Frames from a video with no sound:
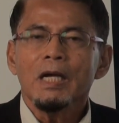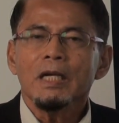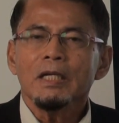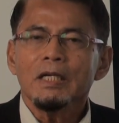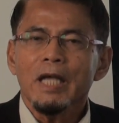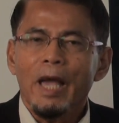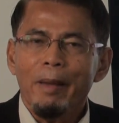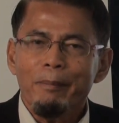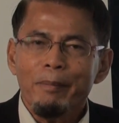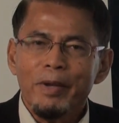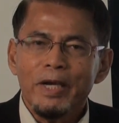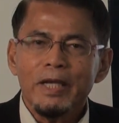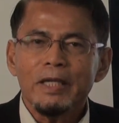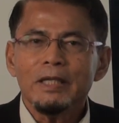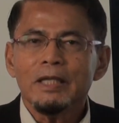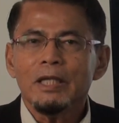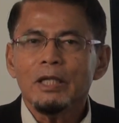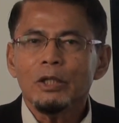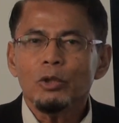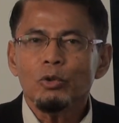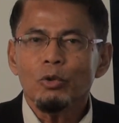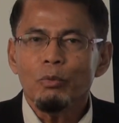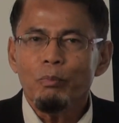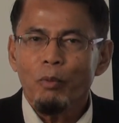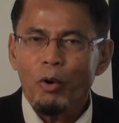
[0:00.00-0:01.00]
the
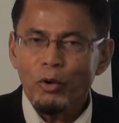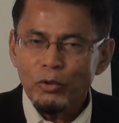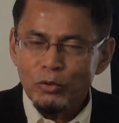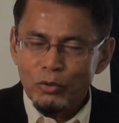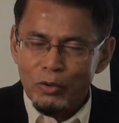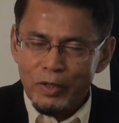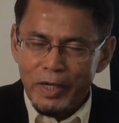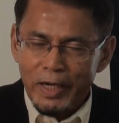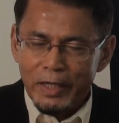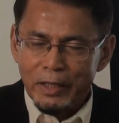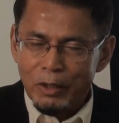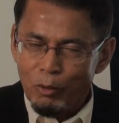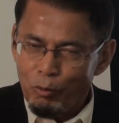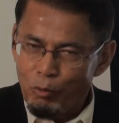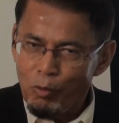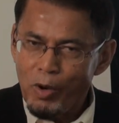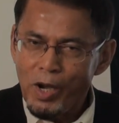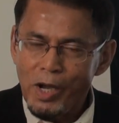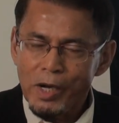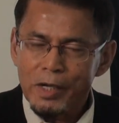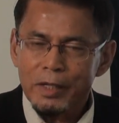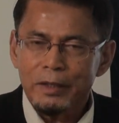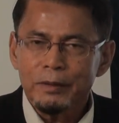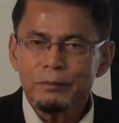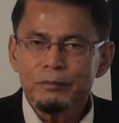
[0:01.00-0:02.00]
ability to modulate the
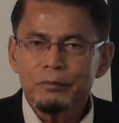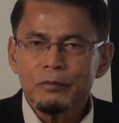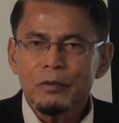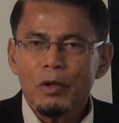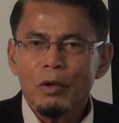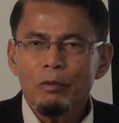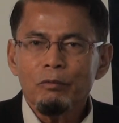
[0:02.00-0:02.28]
world.